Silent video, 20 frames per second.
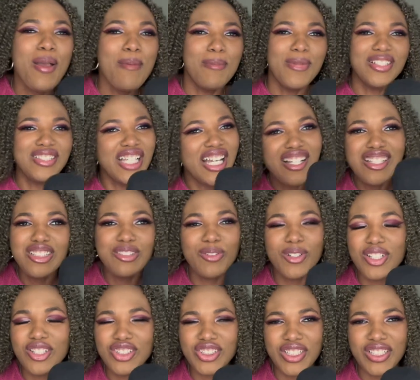Mattel's
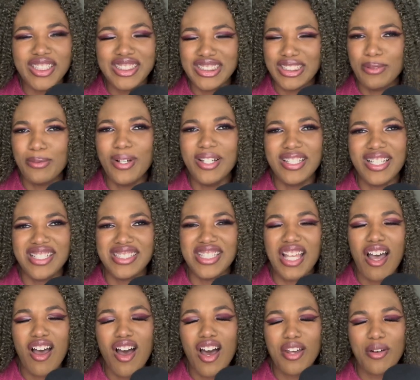version is the one that's the
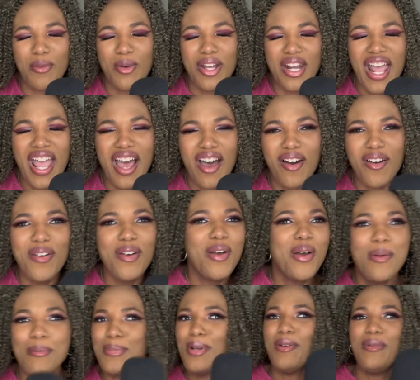odd one out,
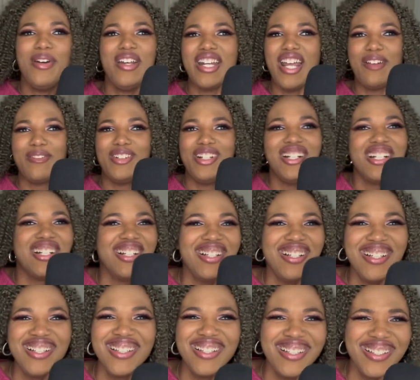but whatever.
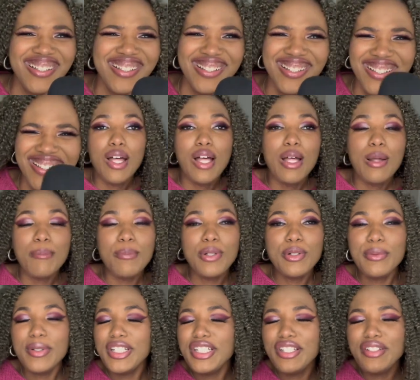
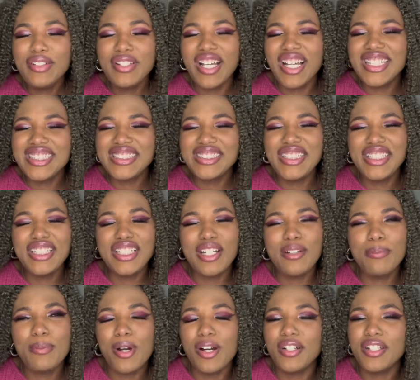But what do you guys think
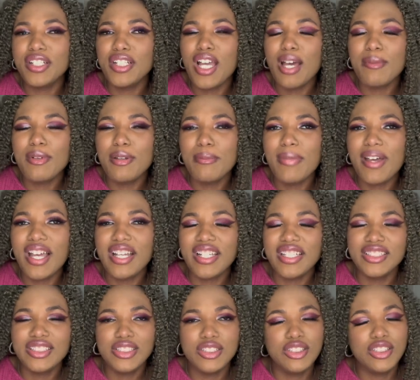of Barney coming back
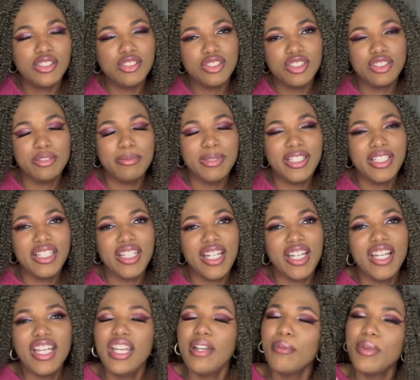into children's
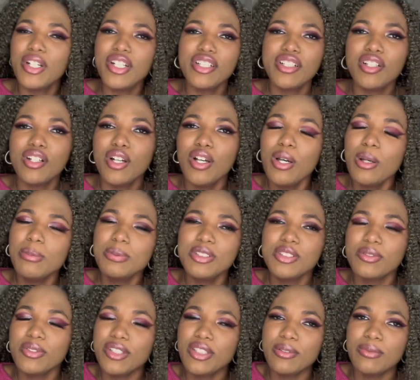media, and what are your hopes
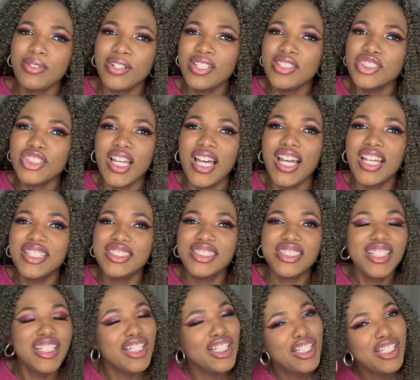for the franchise?
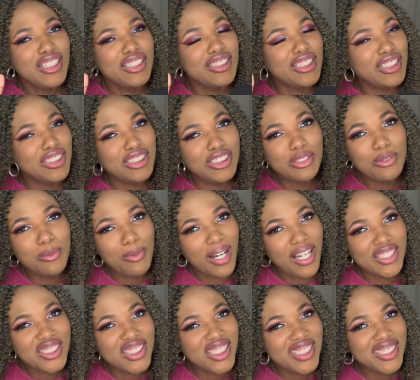Did you
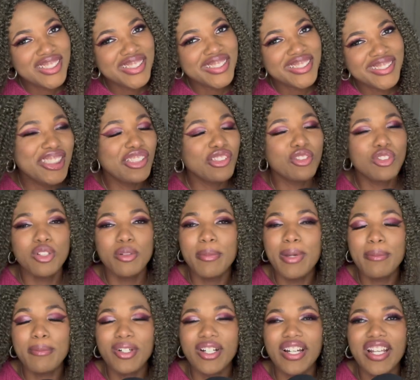watch it? Do you
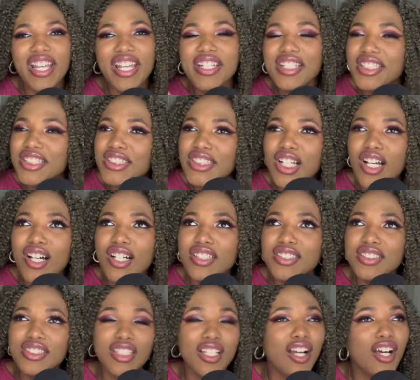remember any
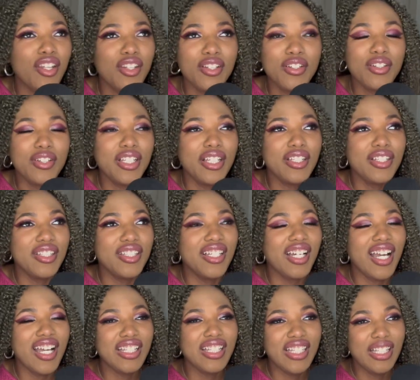songs other than the
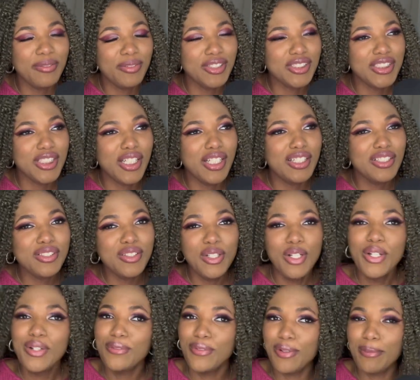I Love You song?
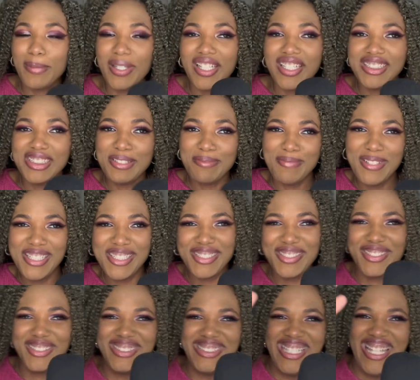For me, it's
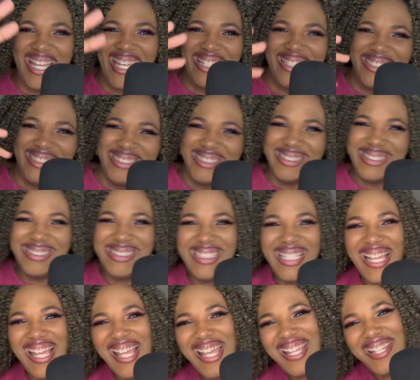Mr. Sun,
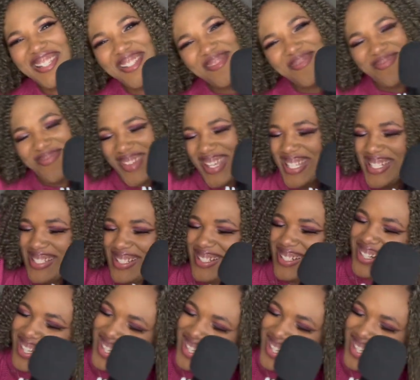Sun, Mr.